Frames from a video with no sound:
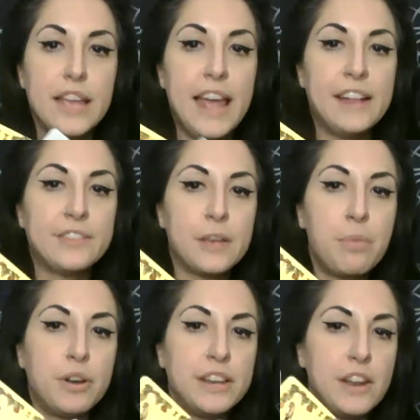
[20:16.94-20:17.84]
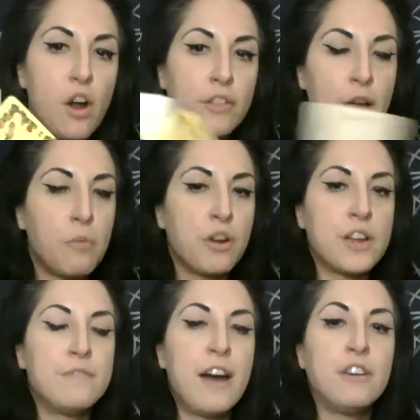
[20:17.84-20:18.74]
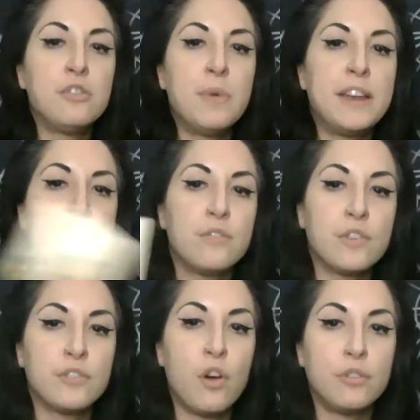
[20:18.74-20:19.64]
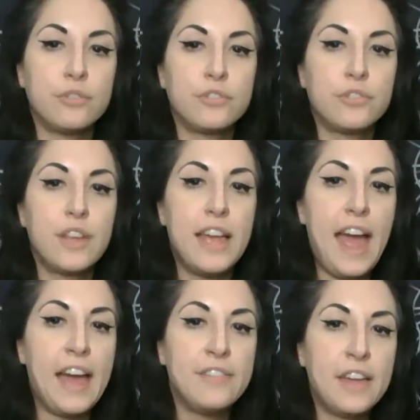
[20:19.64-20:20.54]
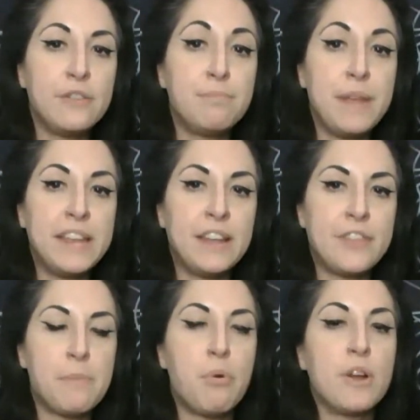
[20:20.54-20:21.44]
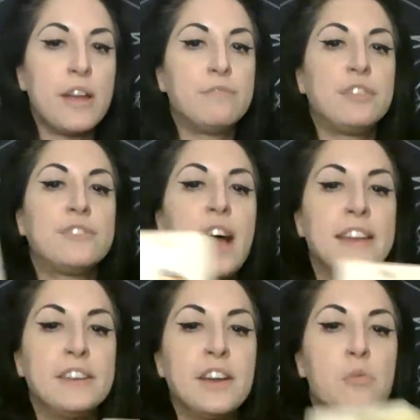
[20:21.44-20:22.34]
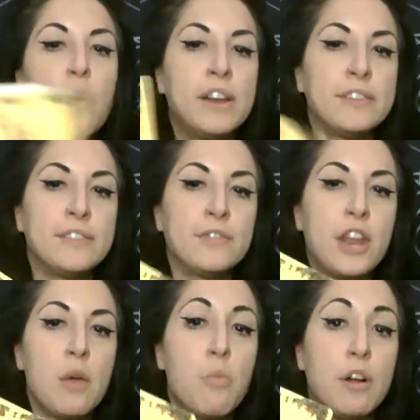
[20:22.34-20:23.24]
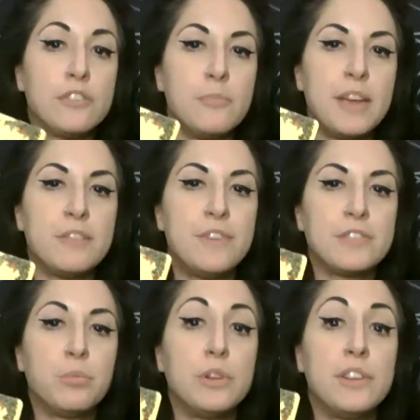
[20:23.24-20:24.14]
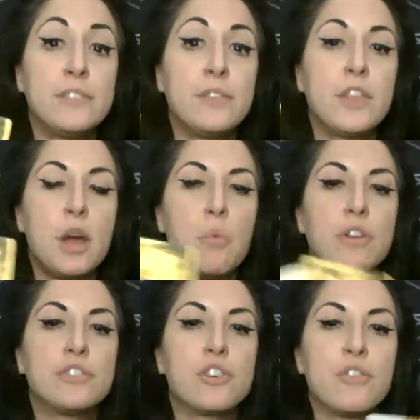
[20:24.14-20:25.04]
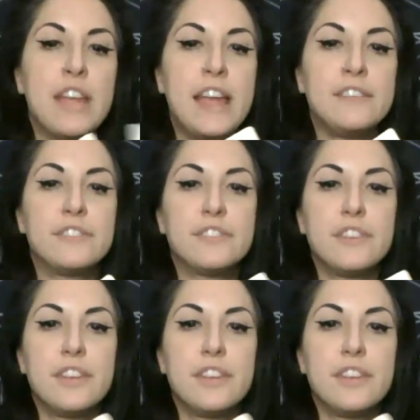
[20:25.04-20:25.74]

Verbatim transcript: It's like putting in all that work, evaluating the results, and then being at that point of deciding, like, what is it that I want to manifest? What is it that I want to create?